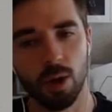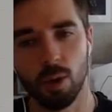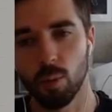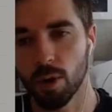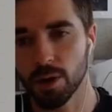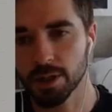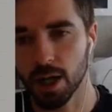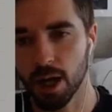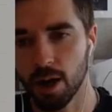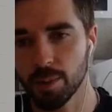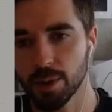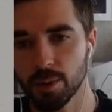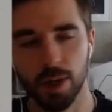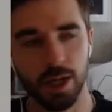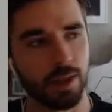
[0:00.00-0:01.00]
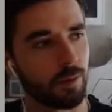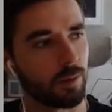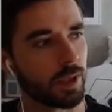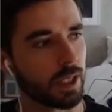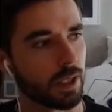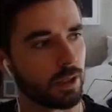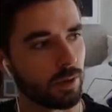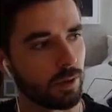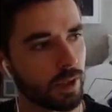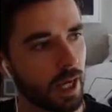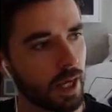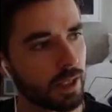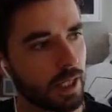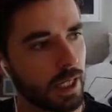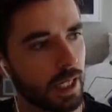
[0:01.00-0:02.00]
One common way that we can do
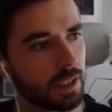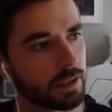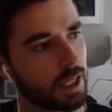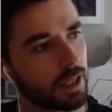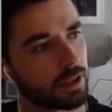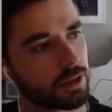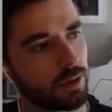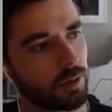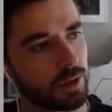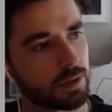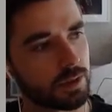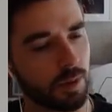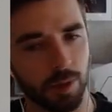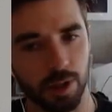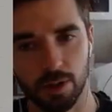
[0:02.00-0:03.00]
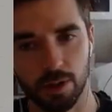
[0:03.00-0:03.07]
that is actually with something